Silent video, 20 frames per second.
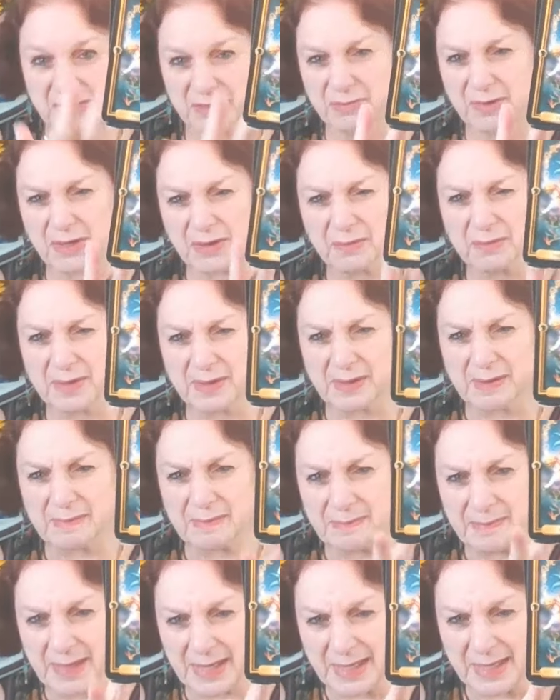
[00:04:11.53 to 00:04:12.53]
to what it really
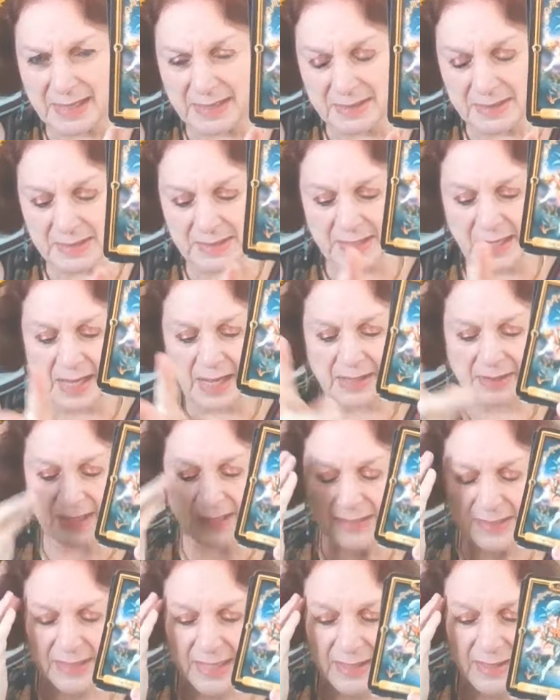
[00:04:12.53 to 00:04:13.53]
means.
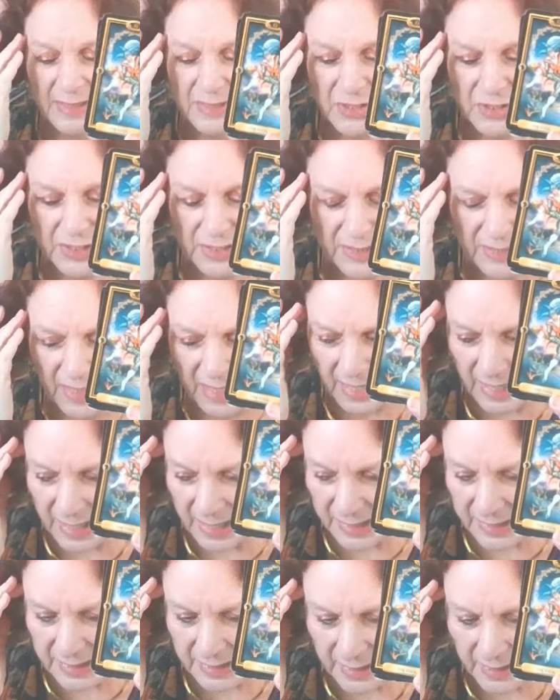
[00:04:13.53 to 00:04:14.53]
They say that she's
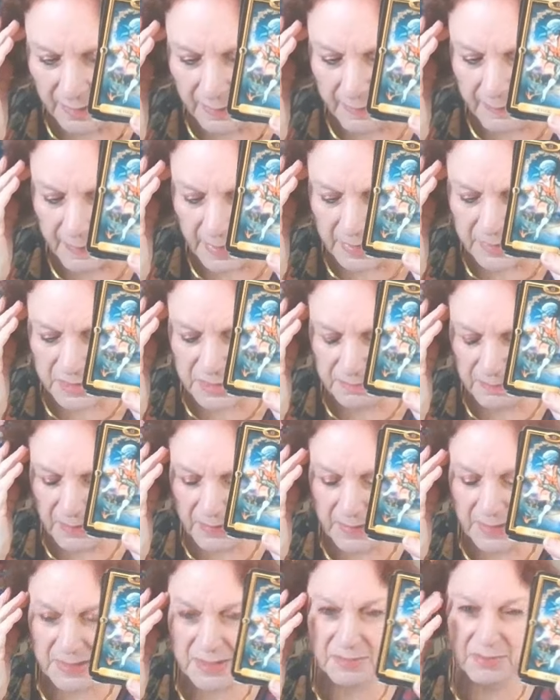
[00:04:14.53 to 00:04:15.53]
had
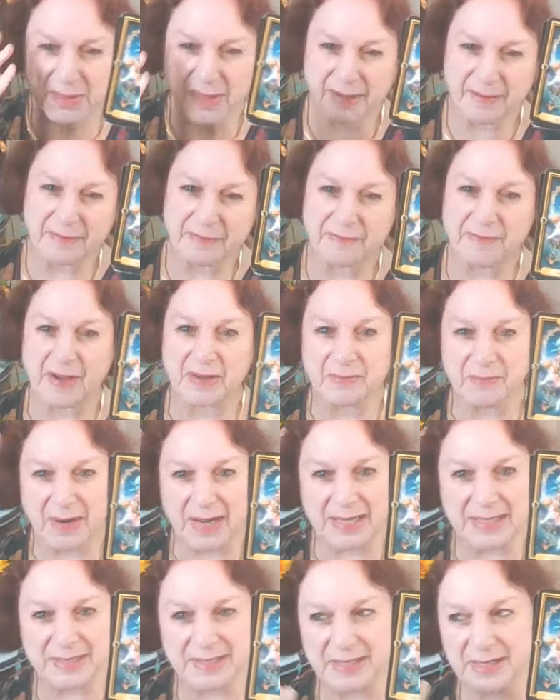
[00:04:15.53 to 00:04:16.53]
experience with like
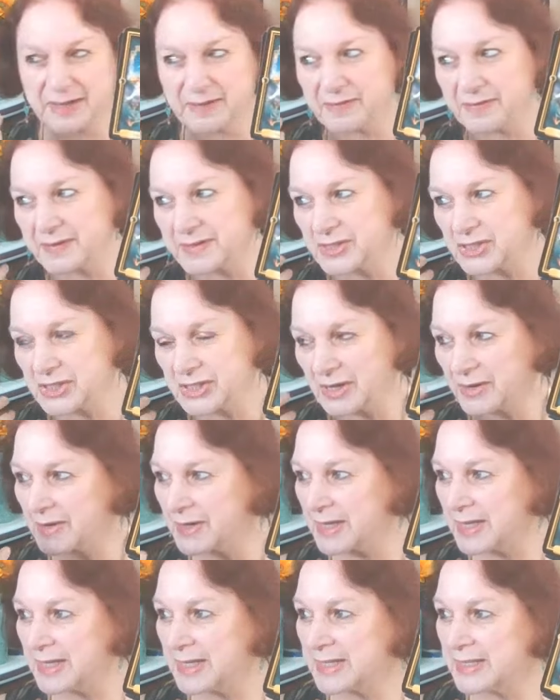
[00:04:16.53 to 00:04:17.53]
fundraising for
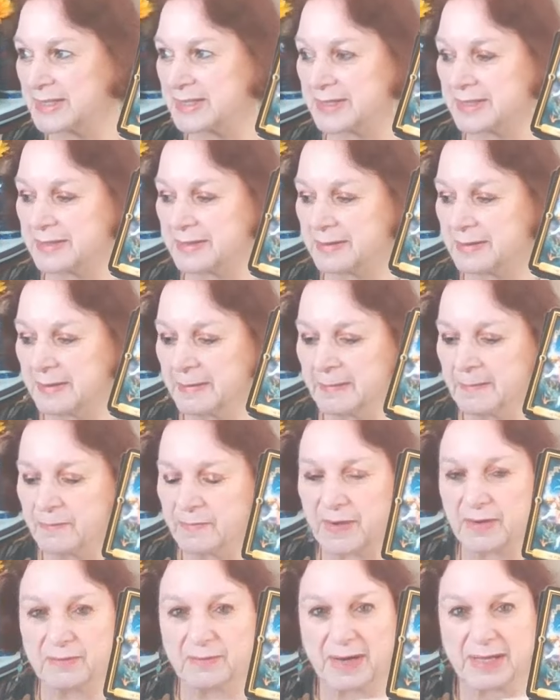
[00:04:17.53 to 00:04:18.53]
charities and
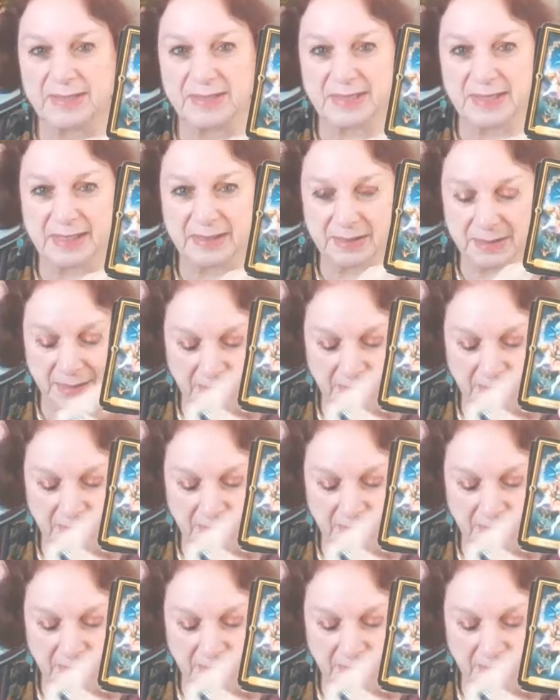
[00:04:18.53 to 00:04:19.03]
fundraising at,